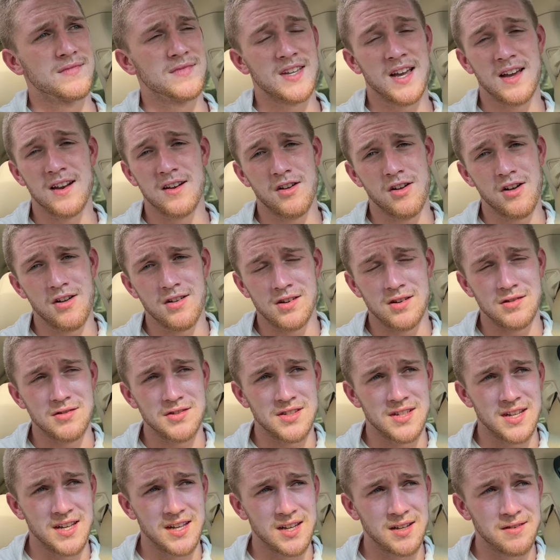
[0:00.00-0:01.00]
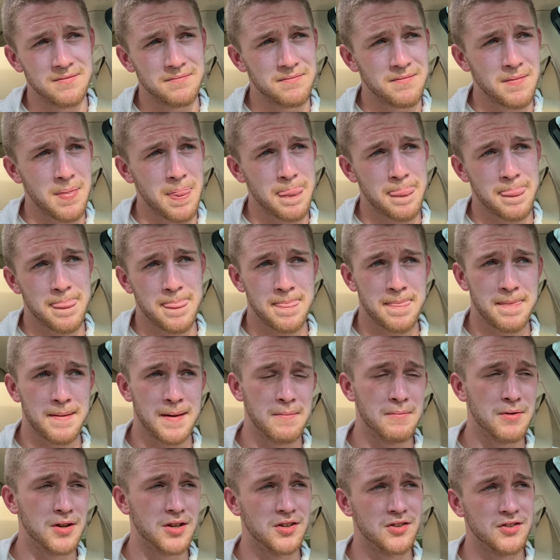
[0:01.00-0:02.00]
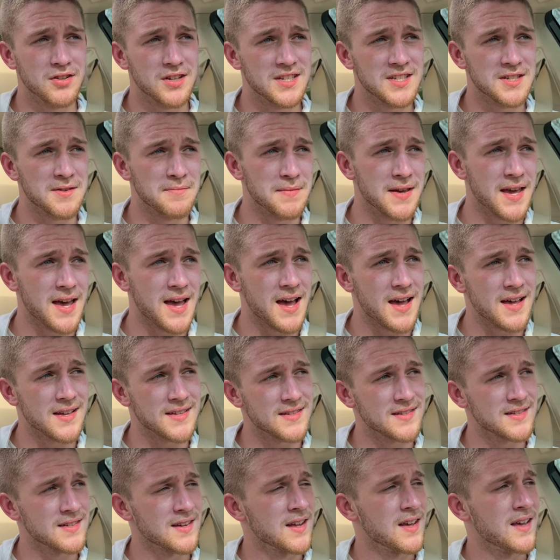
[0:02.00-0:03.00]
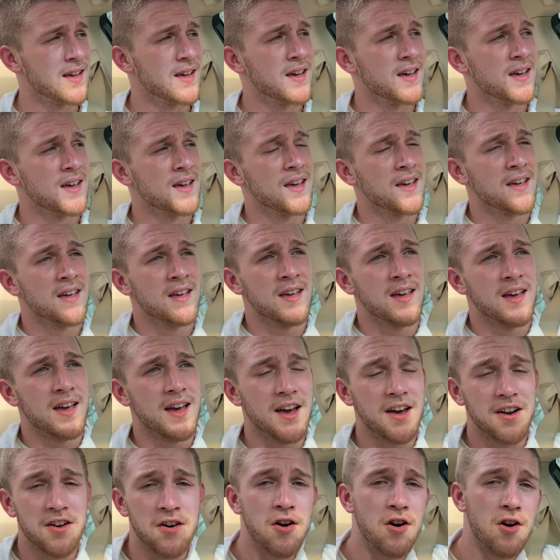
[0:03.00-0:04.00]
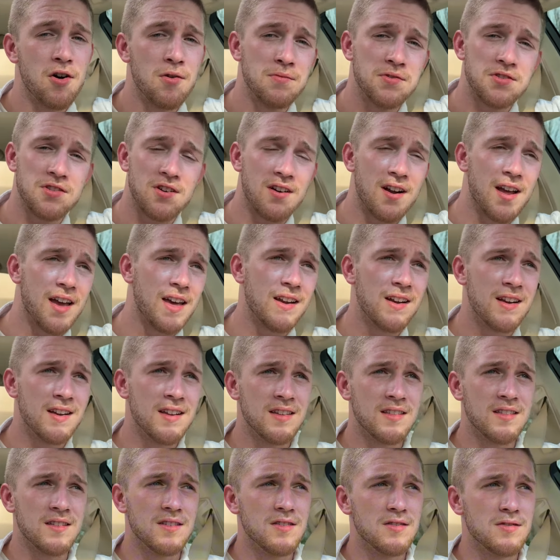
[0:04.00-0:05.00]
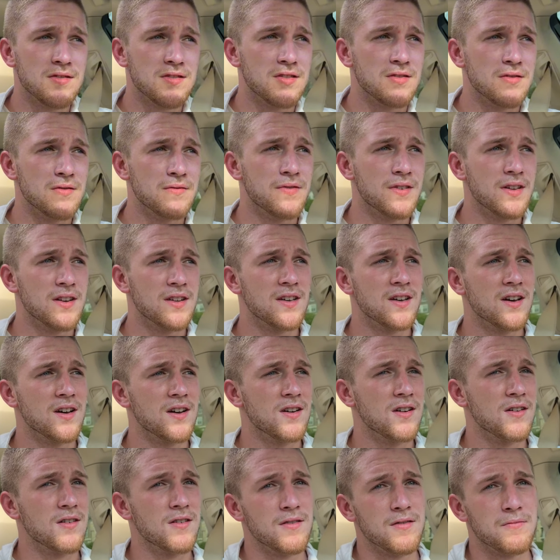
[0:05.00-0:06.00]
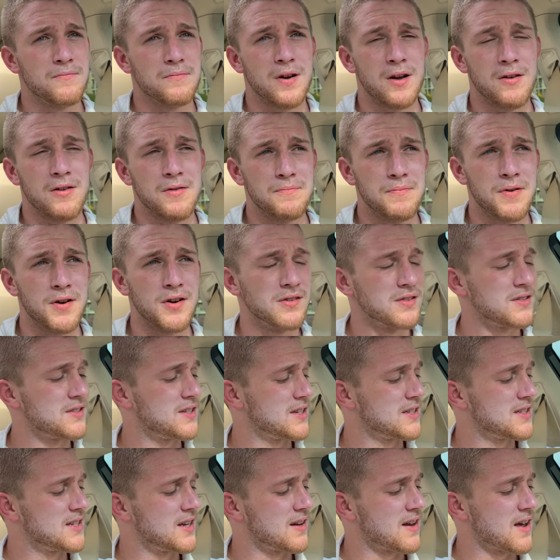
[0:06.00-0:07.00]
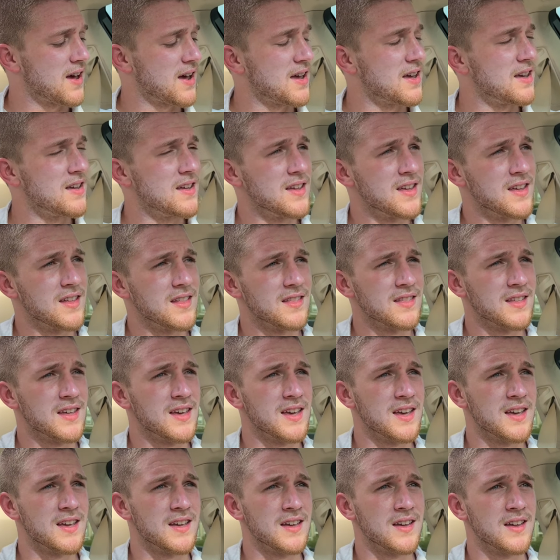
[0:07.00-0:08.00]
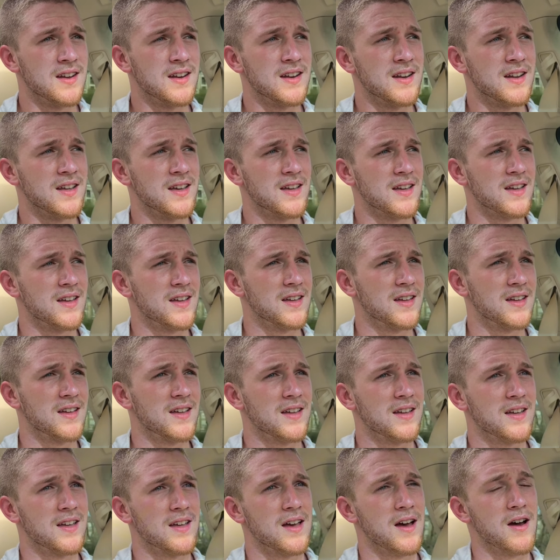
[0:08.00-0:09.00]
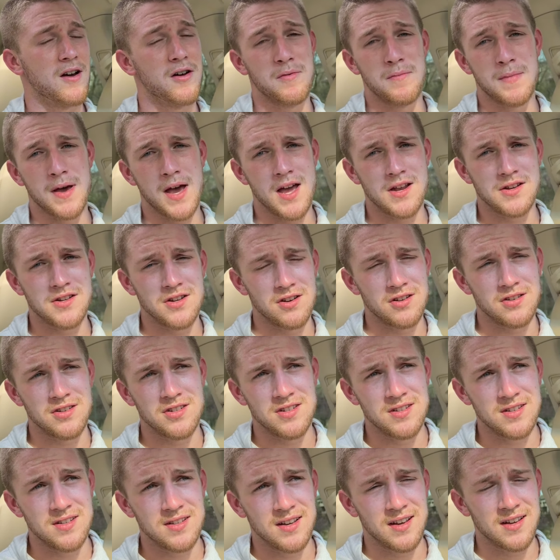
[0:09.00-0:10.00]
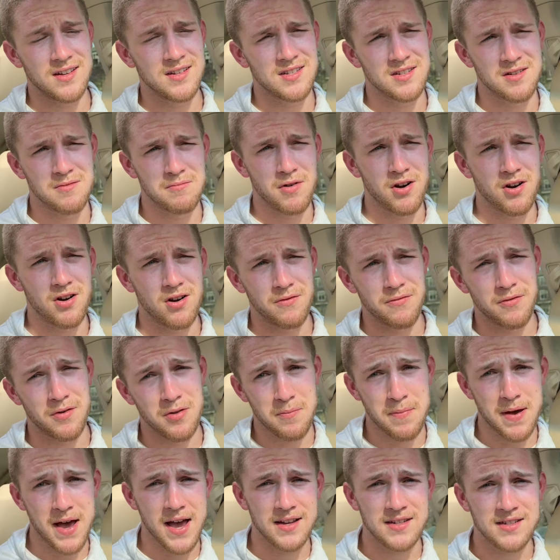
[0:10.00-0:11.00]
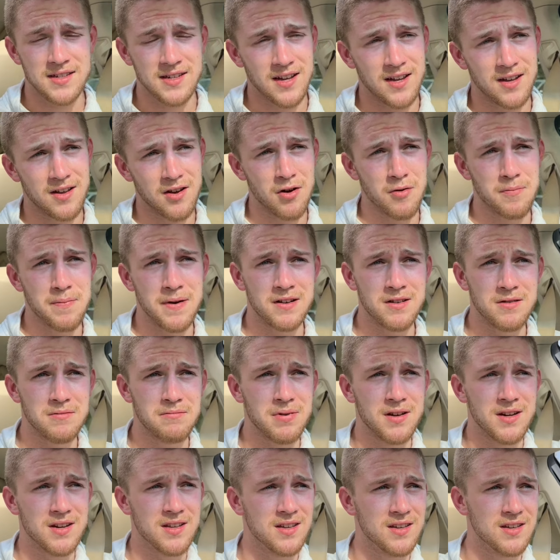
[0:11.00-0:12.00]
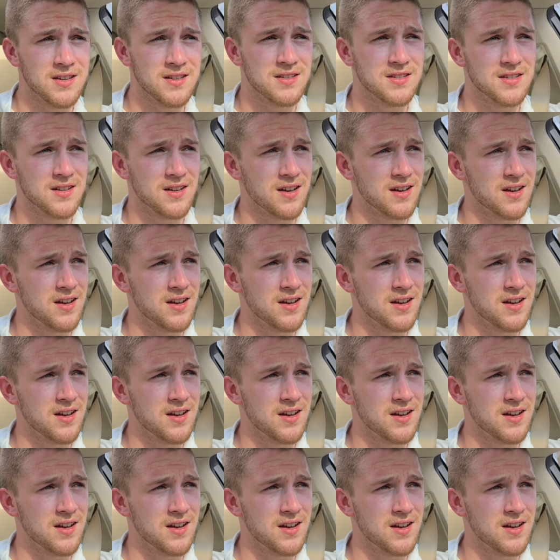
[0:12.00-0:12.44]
of all I was thinking, I'm gonna go get some gas, head home, start editing the YouTube video, probably post it tonight, and then I would imagine I'll see you guys tomorrow for the back day. Hope everybody is